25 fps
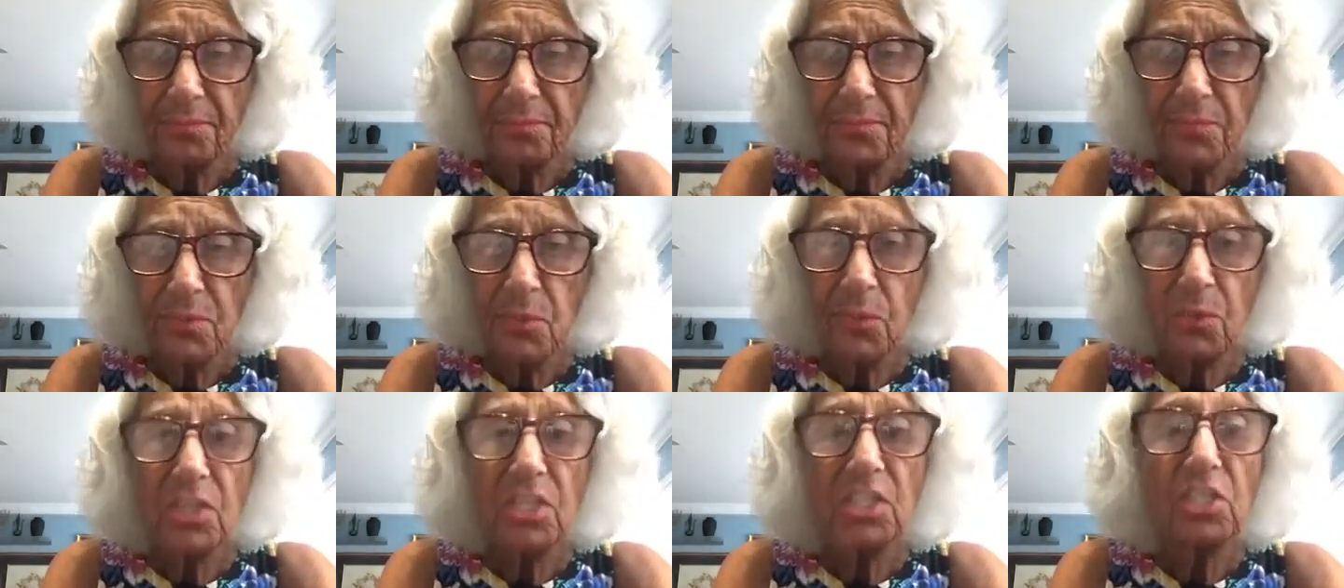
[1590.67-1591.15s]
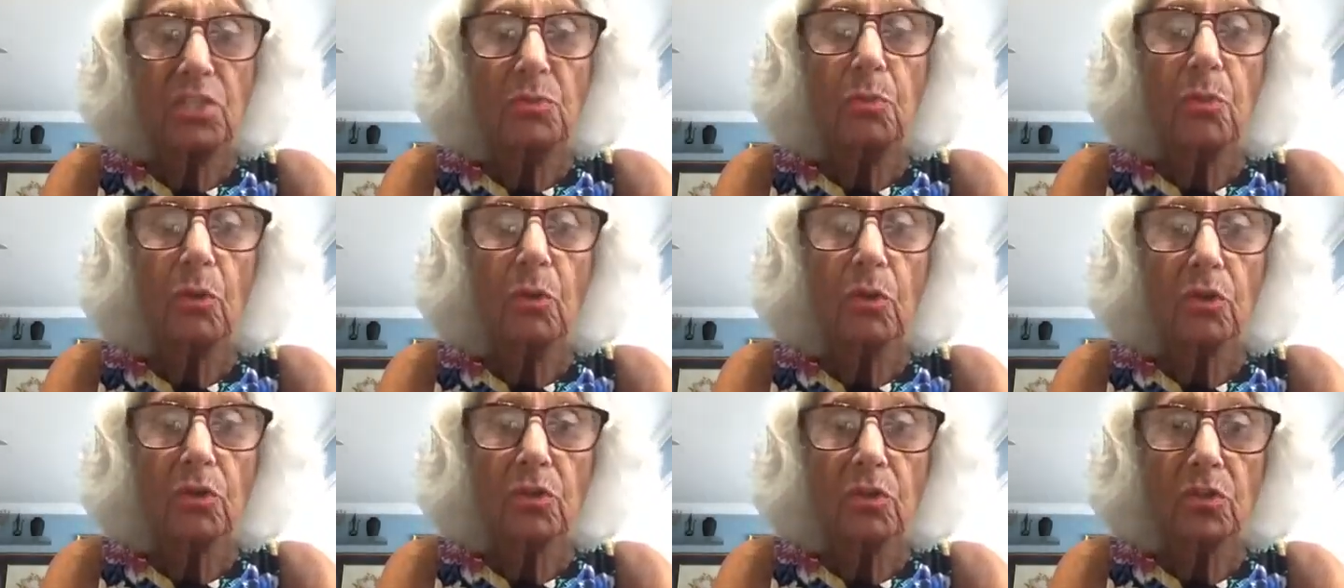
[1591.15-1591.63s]
to these
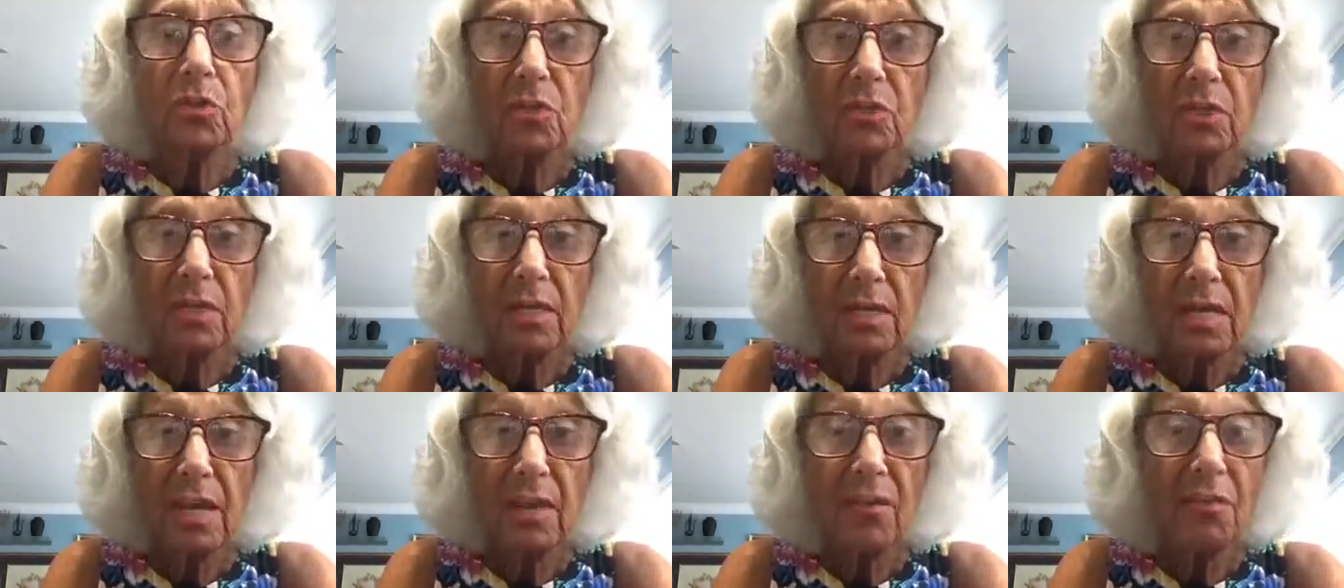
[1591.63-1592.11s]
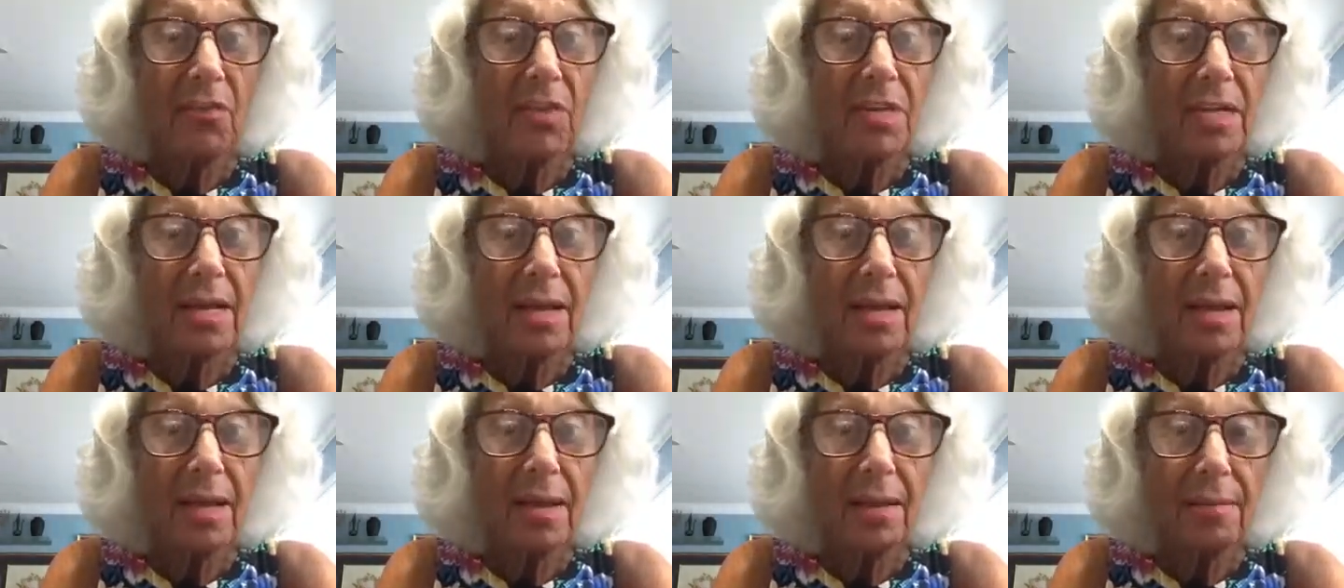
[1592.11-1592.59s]
books every
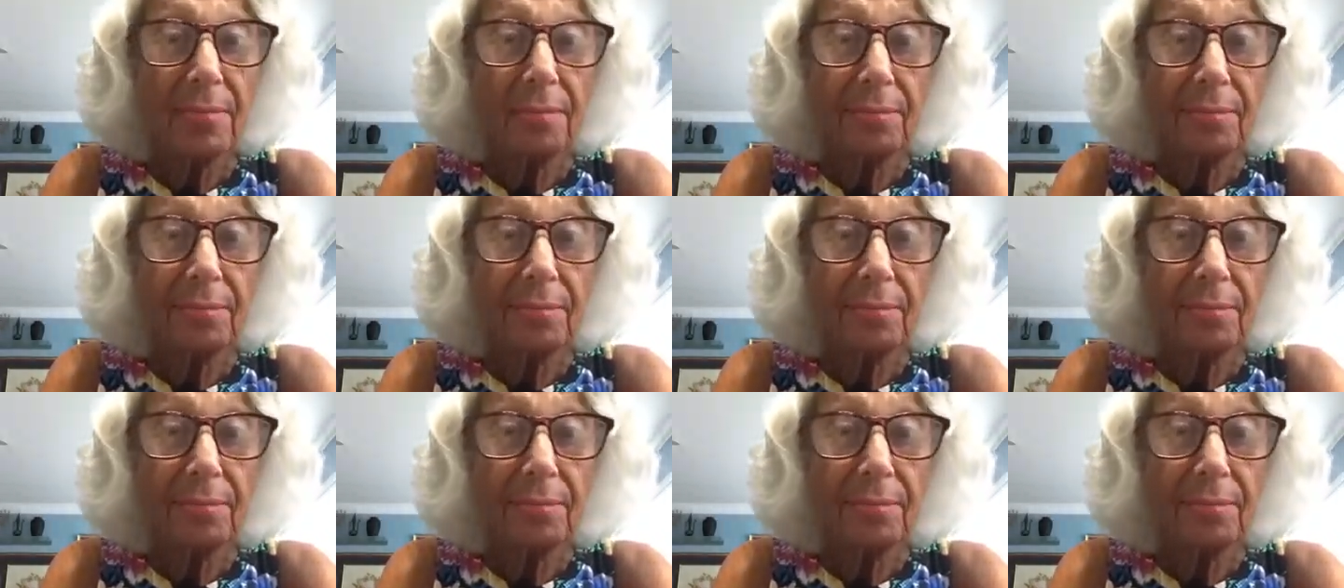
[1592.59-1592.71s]
day.